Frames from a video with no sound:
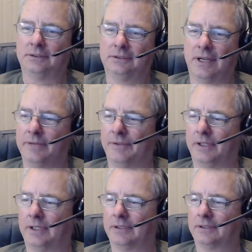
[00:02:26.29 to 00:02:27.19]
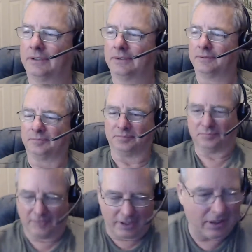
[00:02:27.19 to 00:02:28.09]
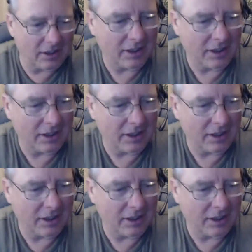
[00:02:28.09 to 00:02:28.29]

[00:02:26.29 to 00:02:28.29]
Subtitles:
not even, huh? Yeah.